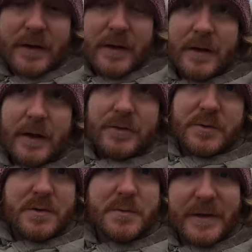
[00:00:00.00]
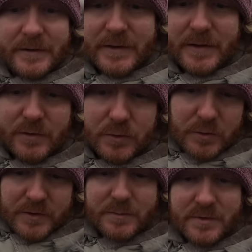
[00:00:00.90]
mm-hmm. Auschwitz was built in the
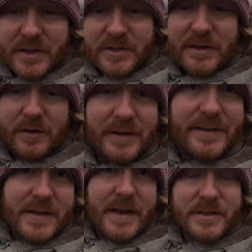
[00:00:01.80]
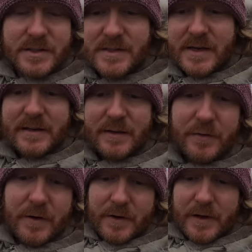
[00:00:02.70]
thirties. It was actually like a detention centre
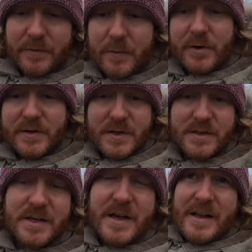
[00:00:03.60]
for, uh, for prisoners,